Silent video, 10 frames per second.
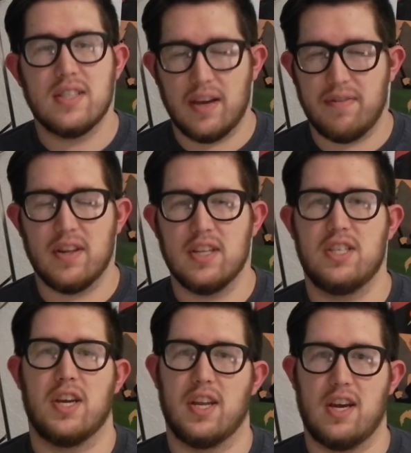Definitely
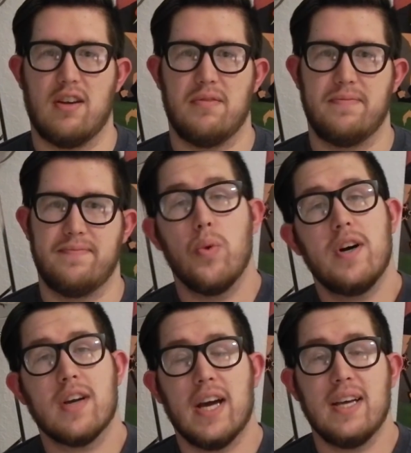check it out.
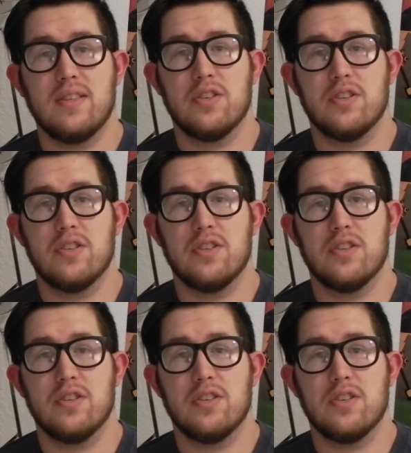Well, guys,